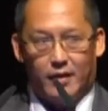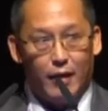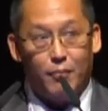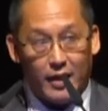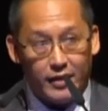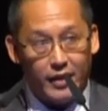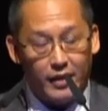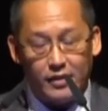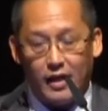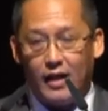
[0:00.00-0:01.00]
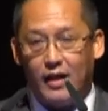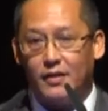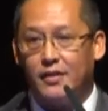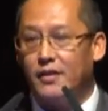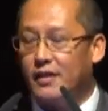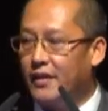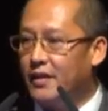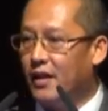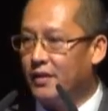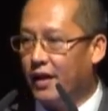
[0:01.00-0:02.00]
embarking in this halal since
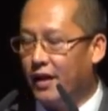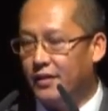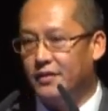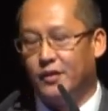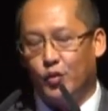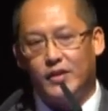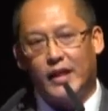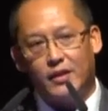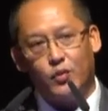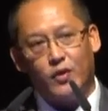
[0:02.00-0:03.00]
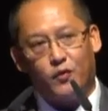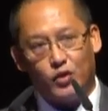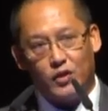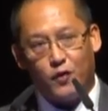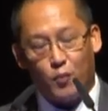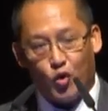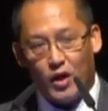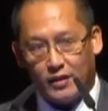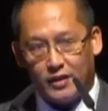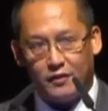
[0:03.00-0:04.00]
1998. We started with 44
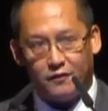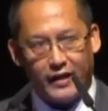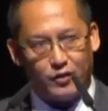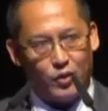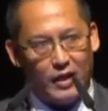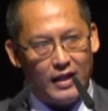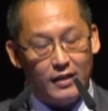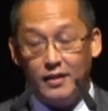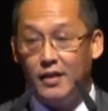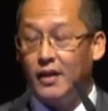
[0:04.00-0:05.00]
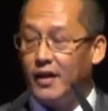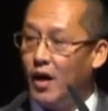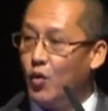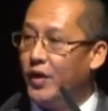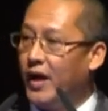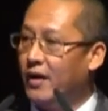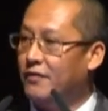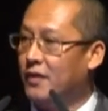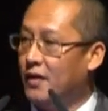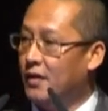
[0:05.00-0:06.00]
products certified to halal. Now we
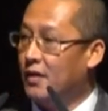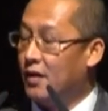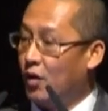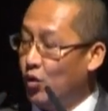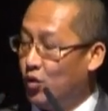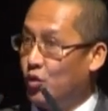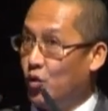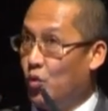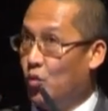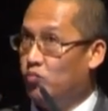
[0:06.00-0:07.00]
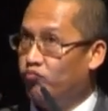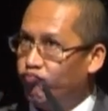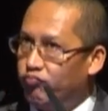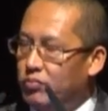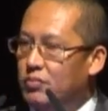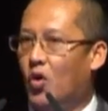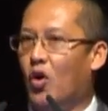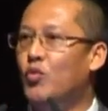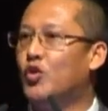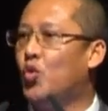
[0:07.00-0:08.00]
have close to
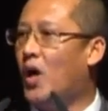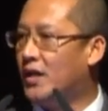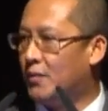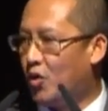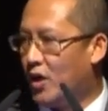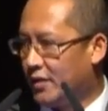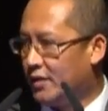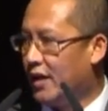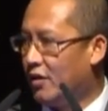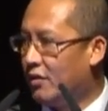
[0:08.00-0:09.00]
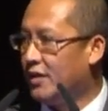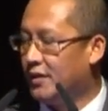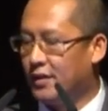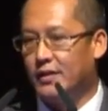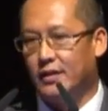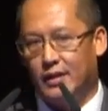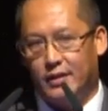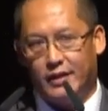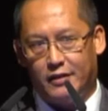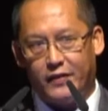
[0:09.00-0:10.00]
almost 200 products that are already
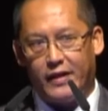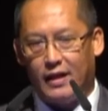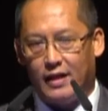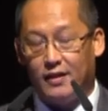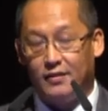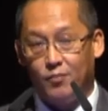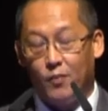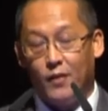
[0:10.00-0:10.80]
certified halal.